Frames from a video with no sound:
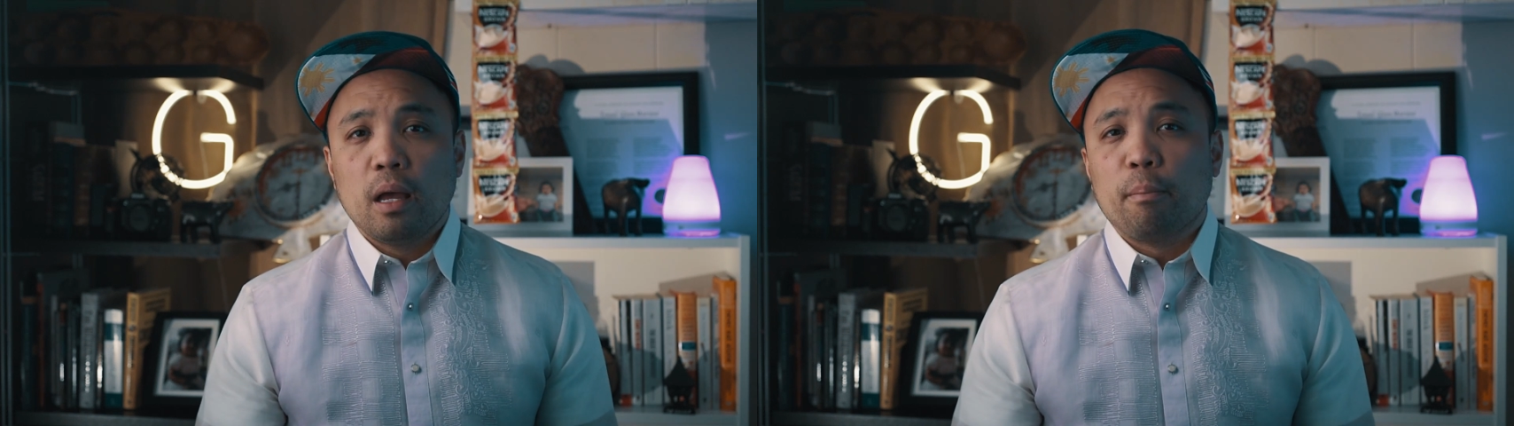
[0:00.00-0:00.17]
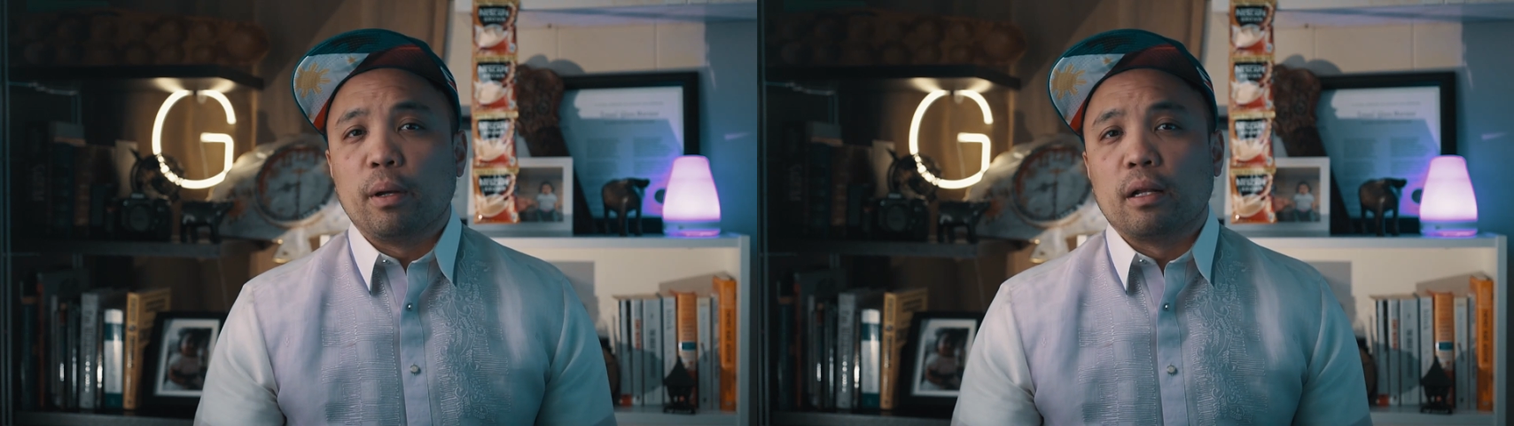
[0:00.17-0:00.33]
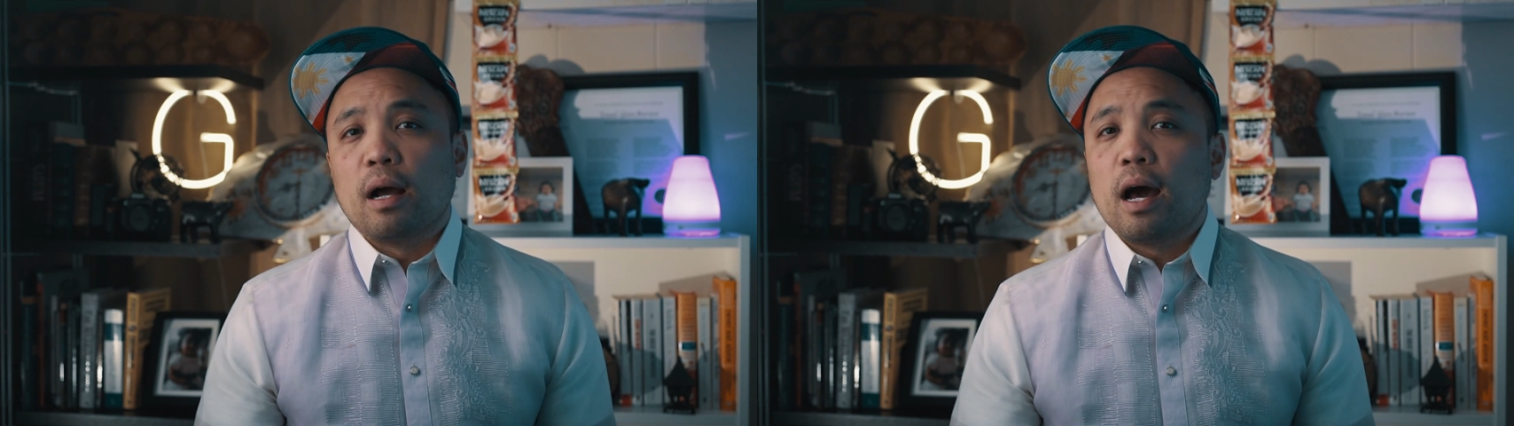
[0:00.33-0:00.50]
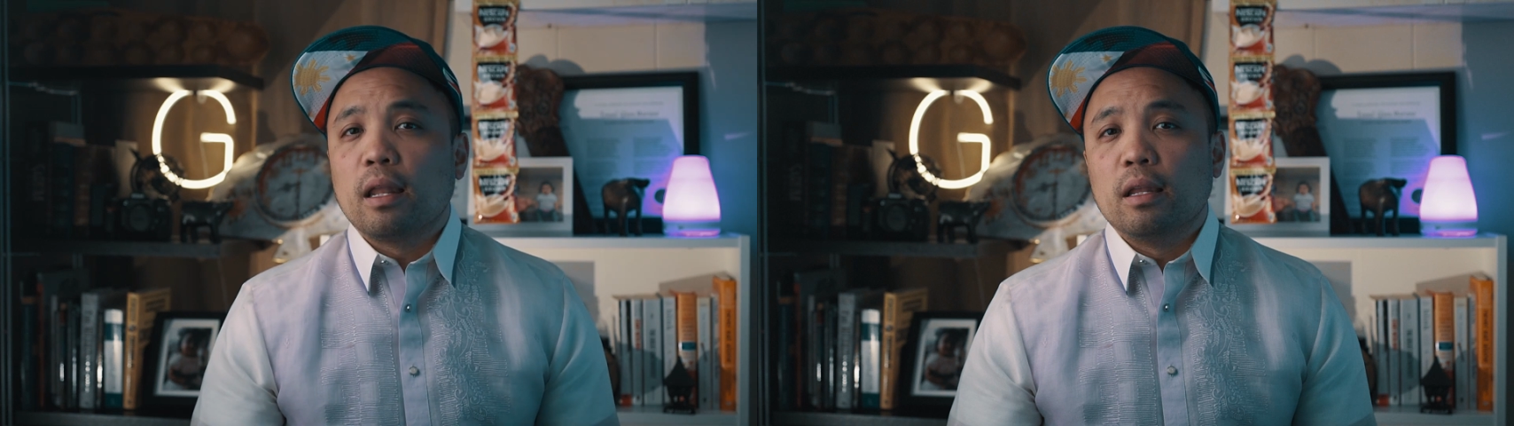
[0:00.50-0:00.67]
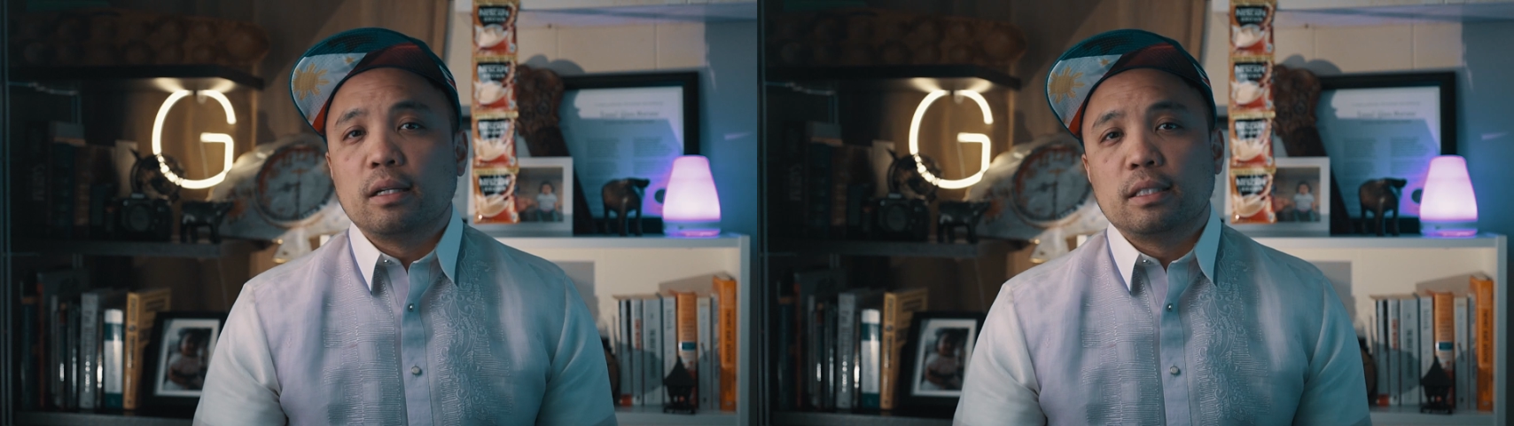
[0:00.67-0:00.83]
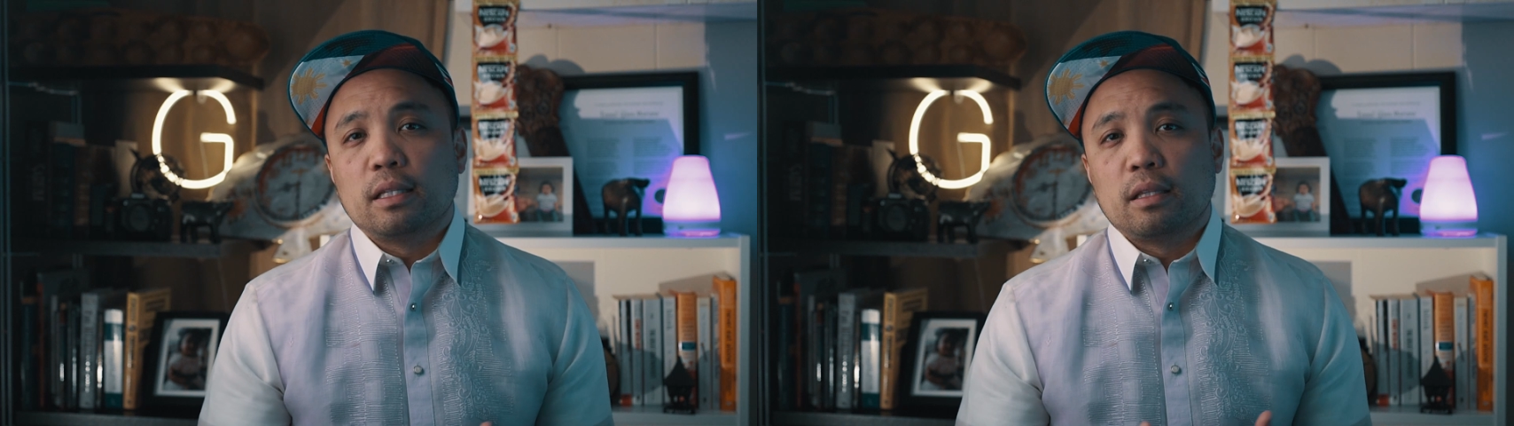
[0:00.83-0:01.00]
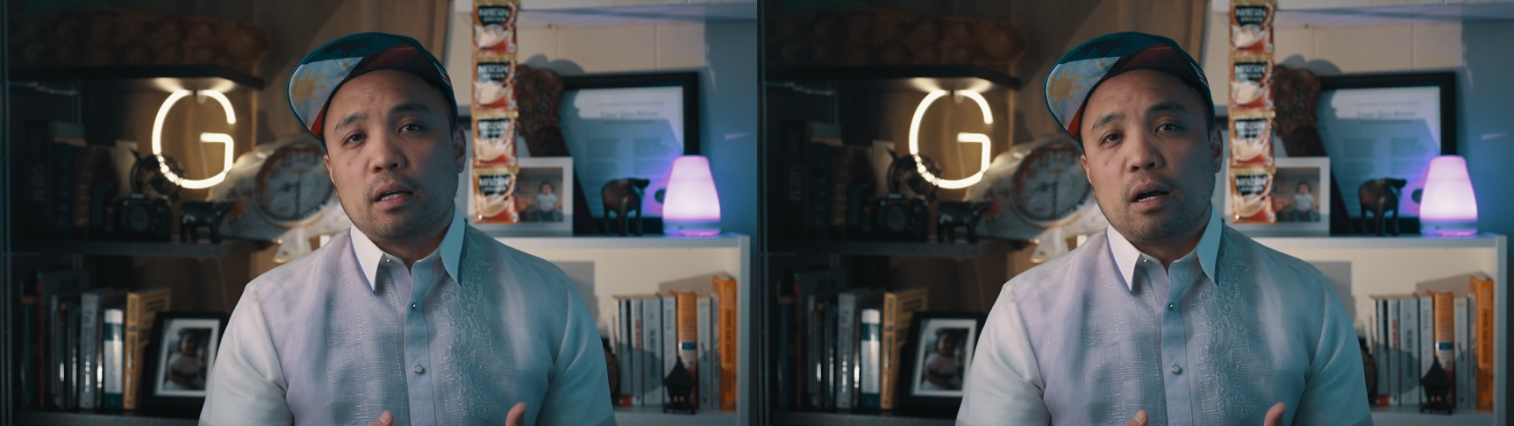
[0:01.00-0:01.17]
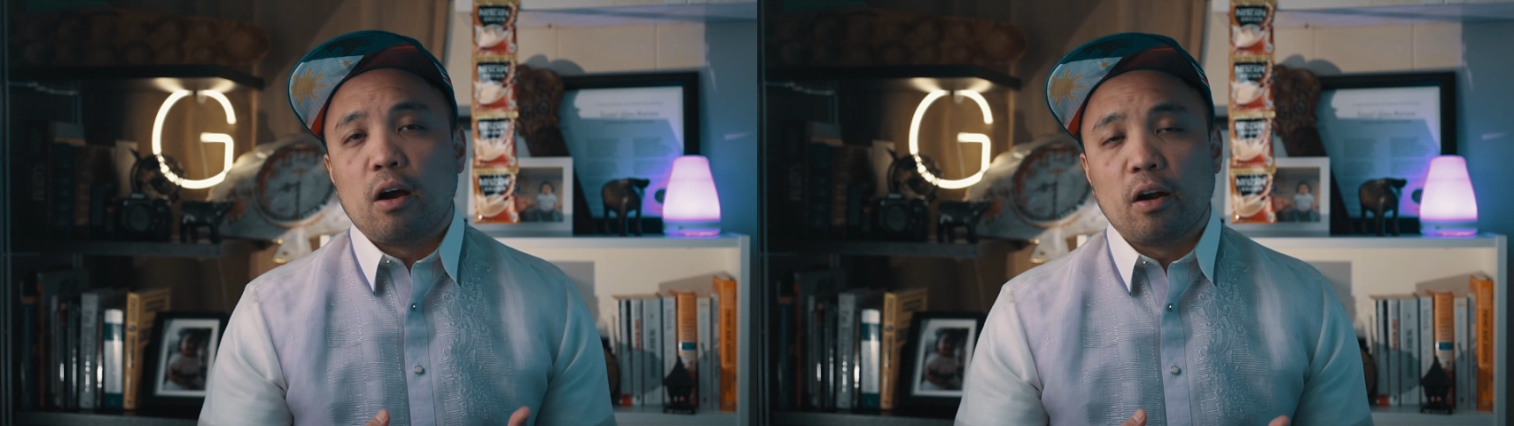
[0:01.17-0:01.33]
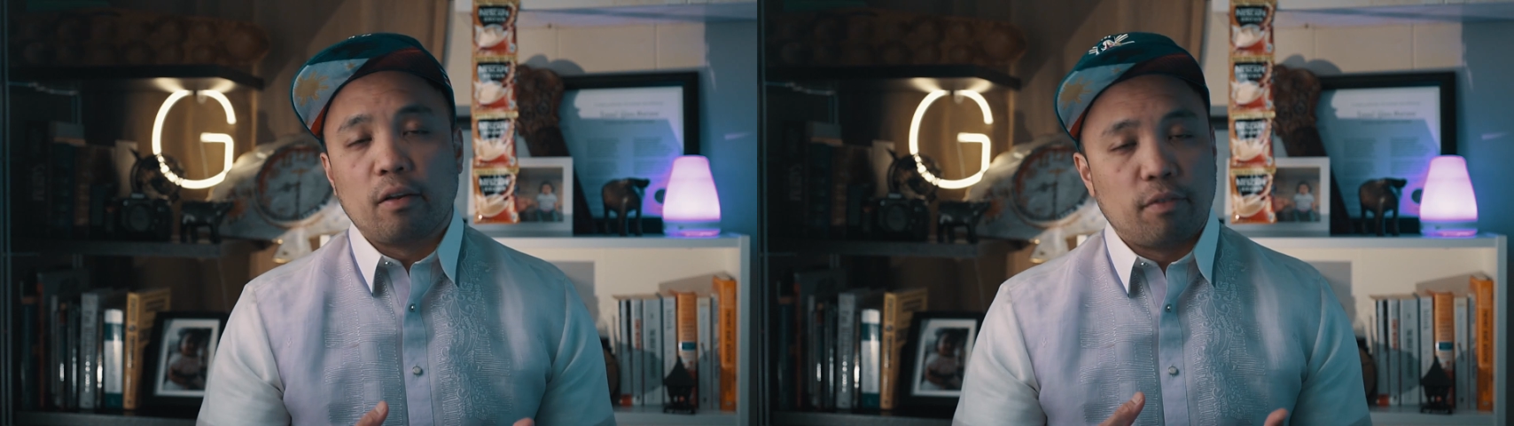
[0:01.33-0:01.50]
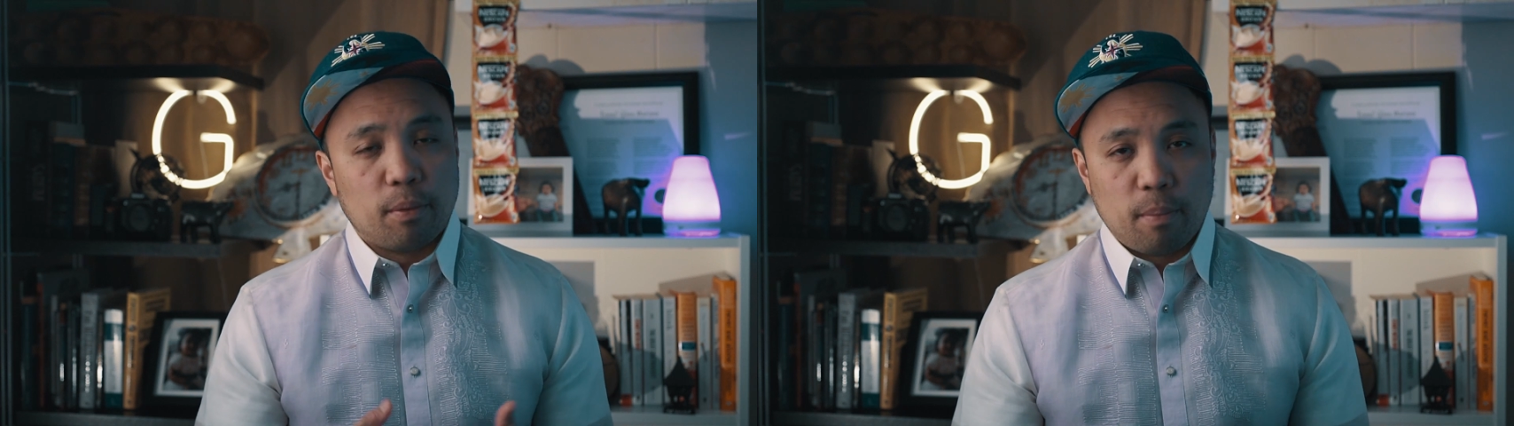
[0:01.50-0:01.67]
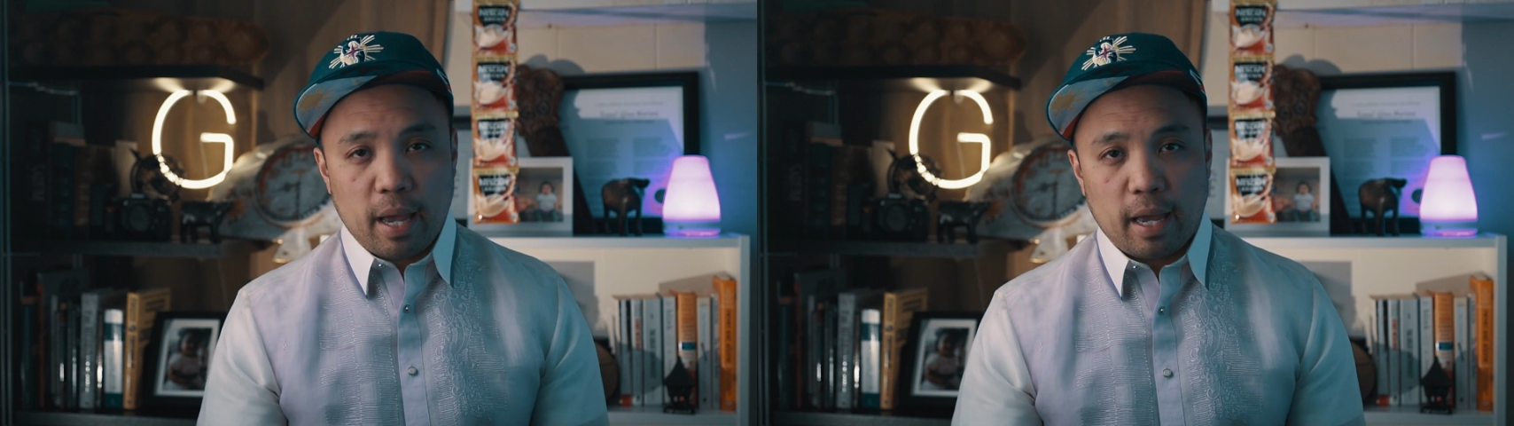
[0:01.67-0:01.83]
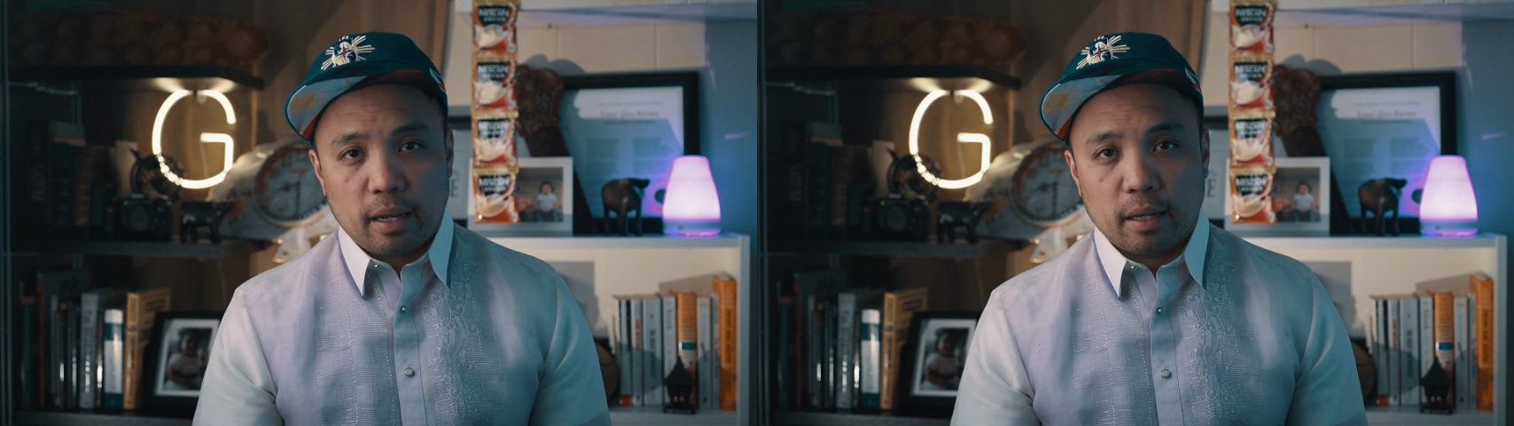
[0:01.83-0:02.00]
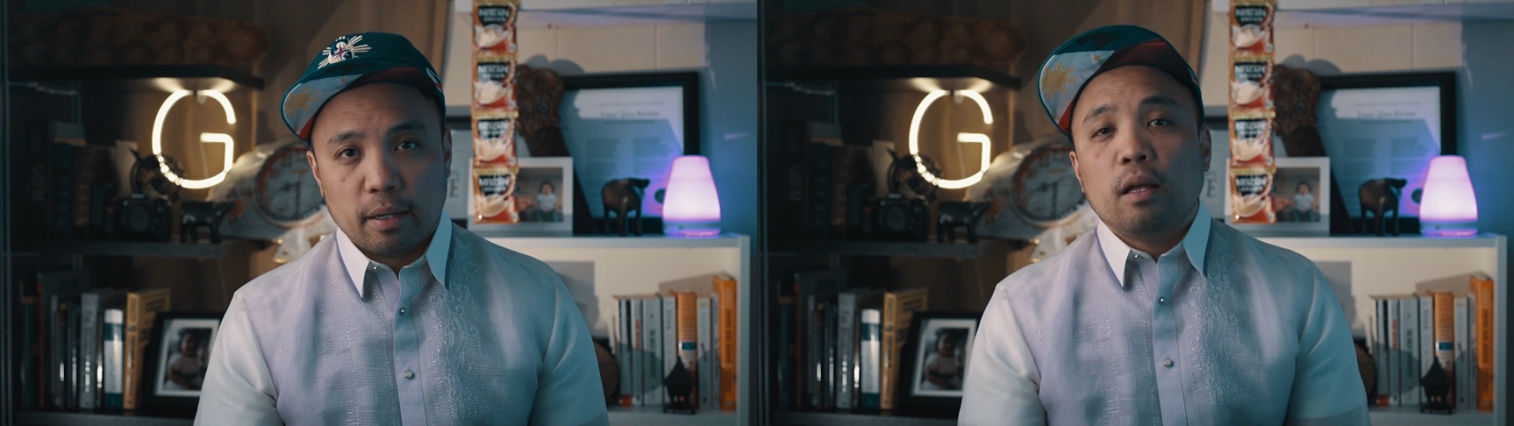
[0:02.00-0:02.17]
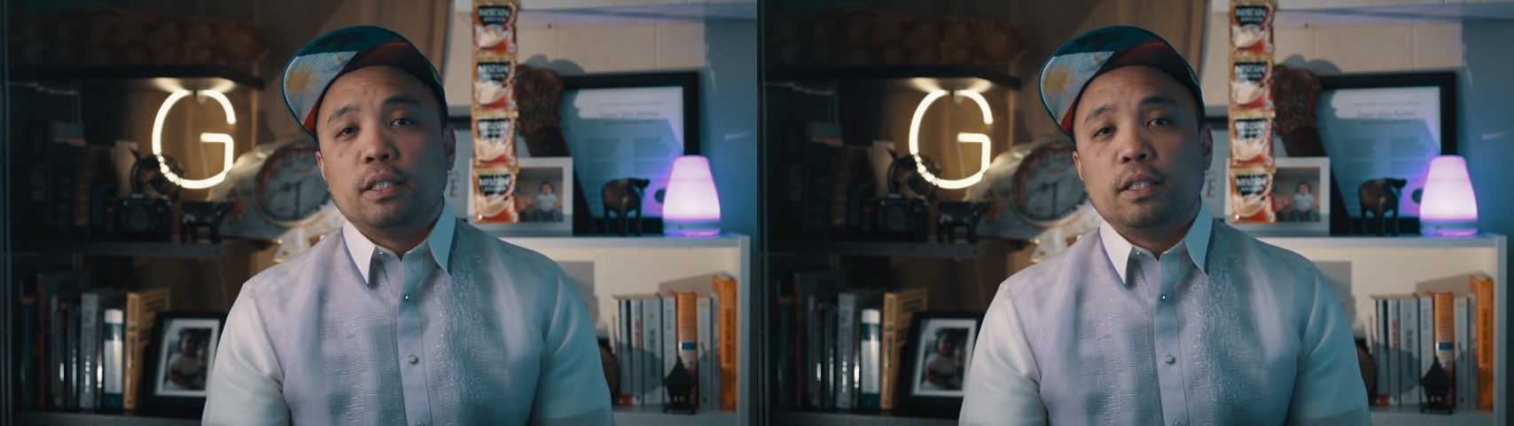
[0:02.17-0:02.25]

but God looks at the heart of the man.